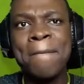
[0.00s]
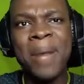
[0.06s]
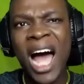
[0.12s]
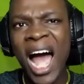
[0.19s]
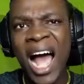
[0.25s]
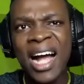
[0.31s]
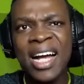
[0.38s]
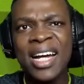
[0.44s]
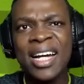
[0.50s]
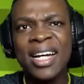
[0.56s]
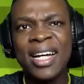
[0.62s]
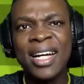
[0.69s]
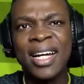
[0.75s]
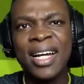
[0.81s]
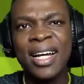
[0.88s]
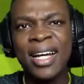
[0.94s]
back
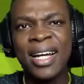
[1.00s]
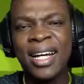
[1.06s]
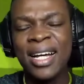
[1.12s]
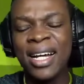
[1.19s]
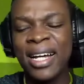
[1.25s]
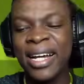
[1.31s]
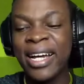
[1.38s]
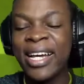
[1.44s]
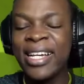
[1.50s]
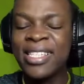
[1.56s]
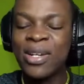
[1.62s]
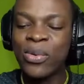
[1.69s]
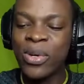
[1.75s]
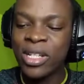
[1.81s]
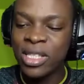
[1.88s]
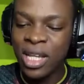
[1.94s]
against the
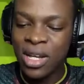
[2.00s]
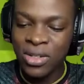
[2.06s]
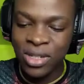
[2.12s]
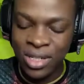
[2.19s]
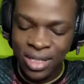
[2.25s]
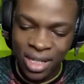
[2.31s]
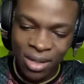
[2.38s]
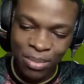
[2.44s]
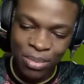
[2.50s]
one Kluivert.